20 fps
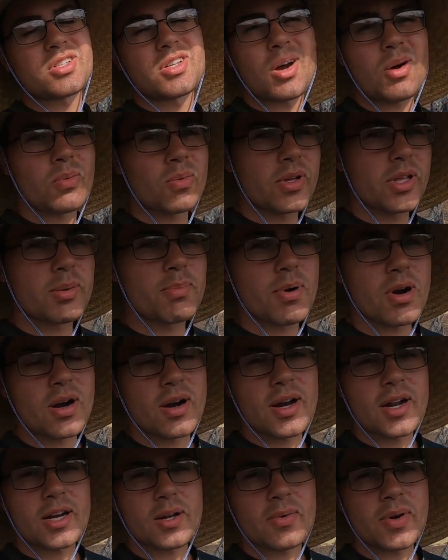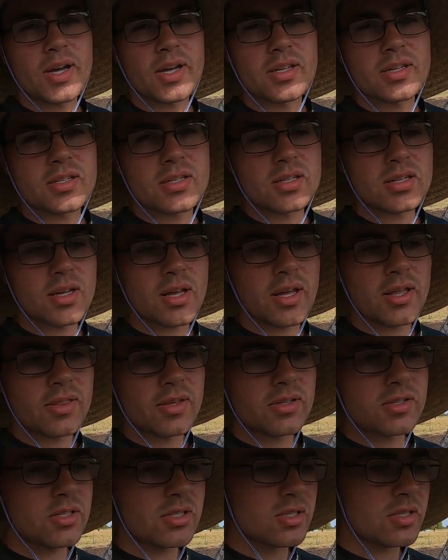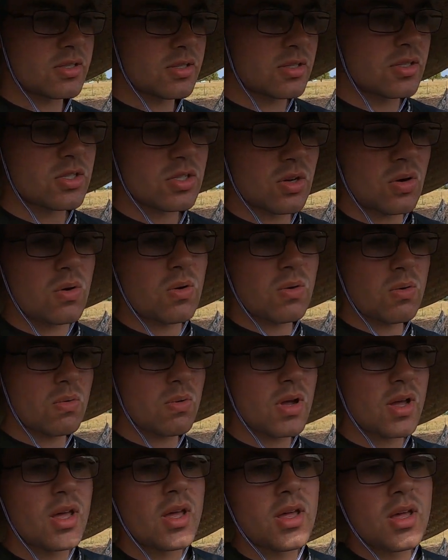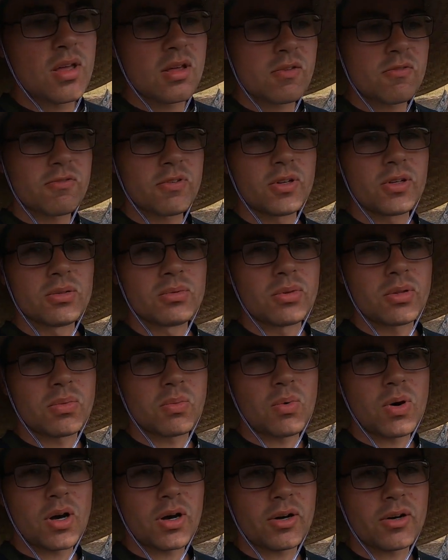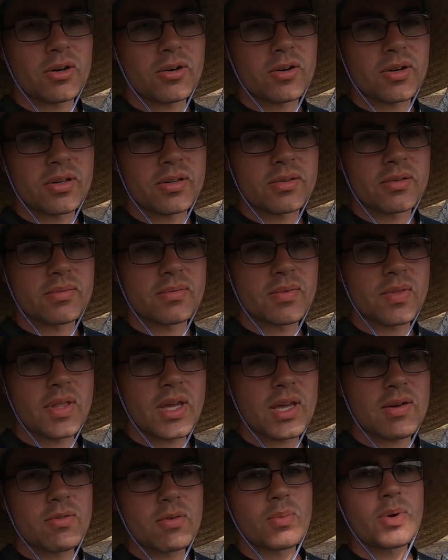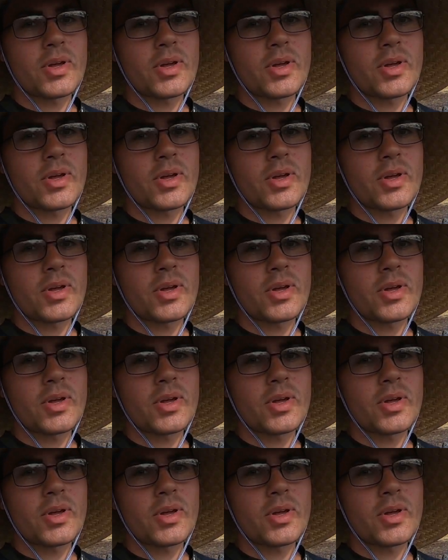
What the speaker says: don't really burn anyways. They're just so filled with water, and even